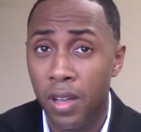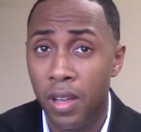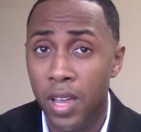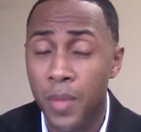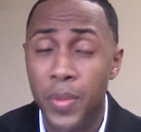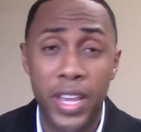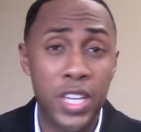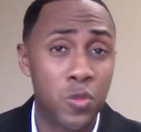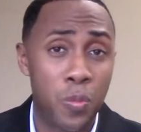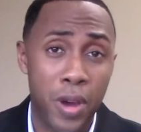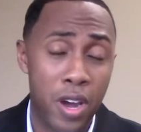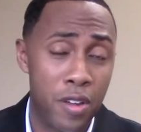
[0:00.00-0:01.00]
It begins
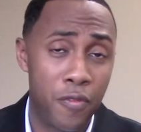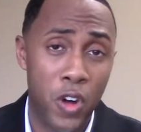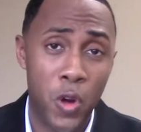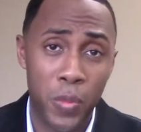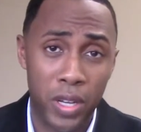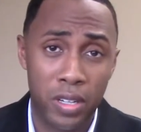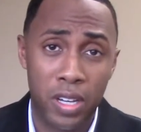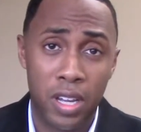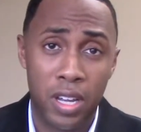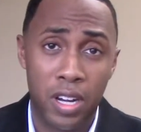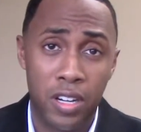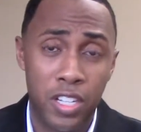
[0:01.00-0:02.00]
with parent involvement.
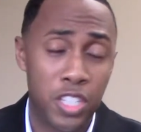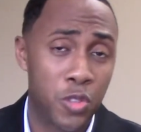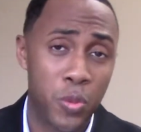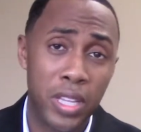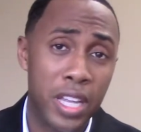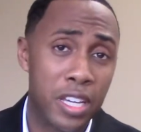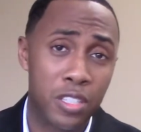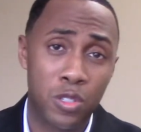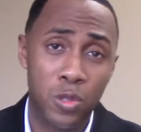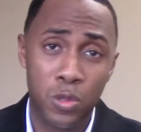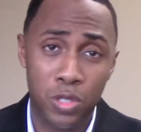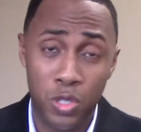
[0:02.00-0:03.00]
There's a three-legged
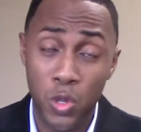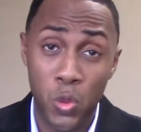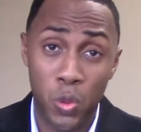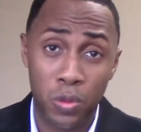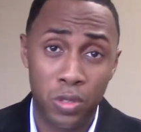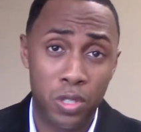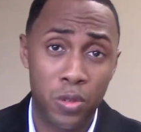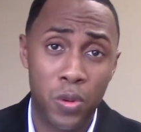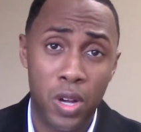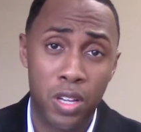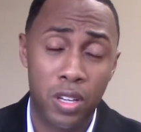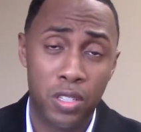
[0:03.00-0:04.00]
stool
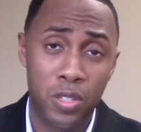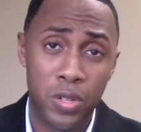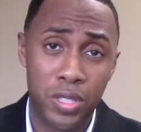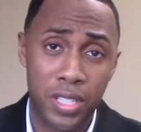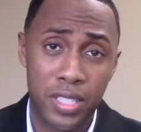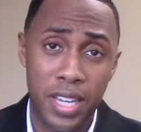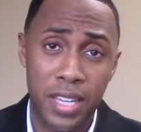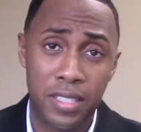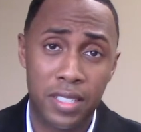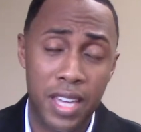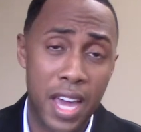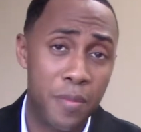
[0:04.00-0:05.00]
to student success.
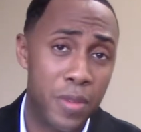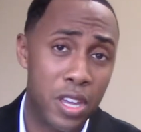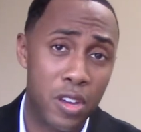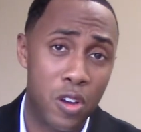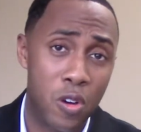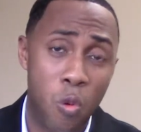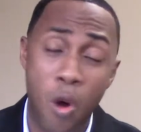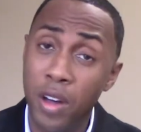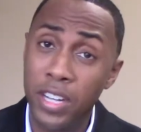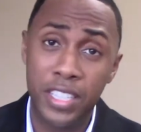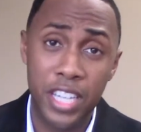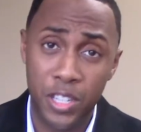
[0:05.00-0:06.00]
It's got to be
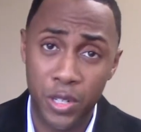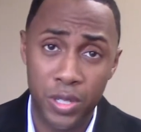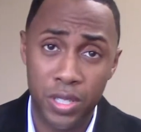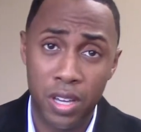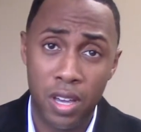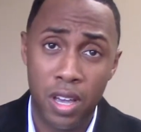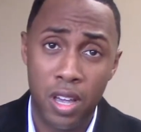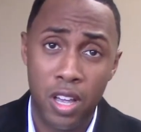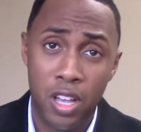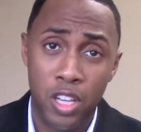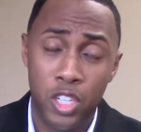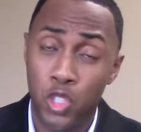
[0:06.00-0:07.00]
quality teachers,
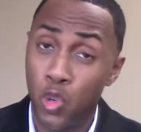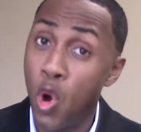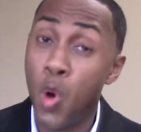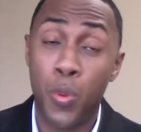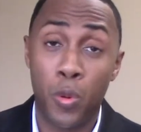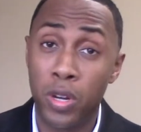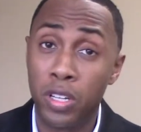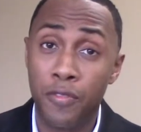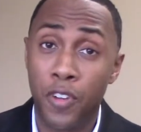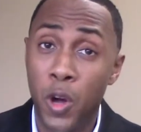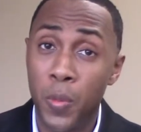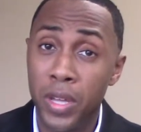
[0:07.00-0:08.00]
strong parental
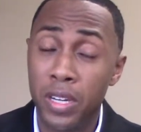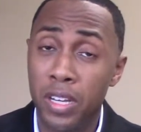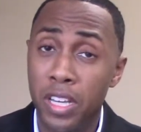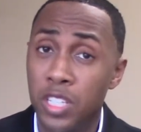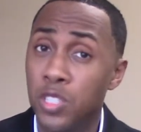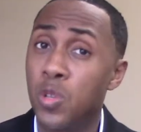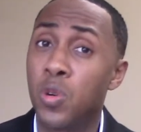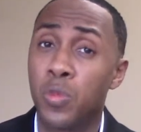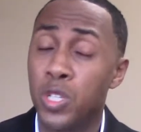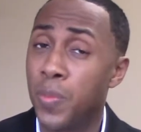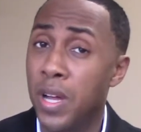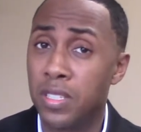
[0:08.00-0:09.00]
involvement, and student
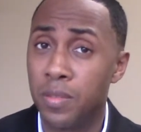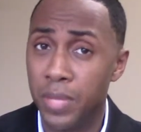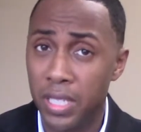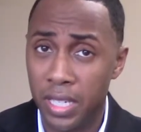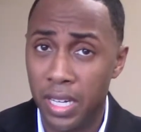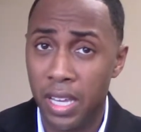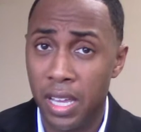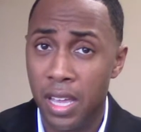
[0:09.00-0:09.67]
responsibility.